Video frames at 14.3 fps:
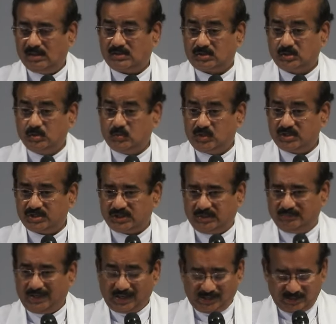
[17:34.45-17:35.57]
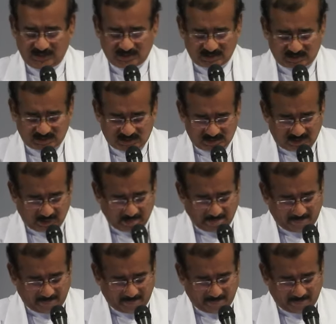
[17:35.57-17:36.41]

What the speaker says: A true worship hails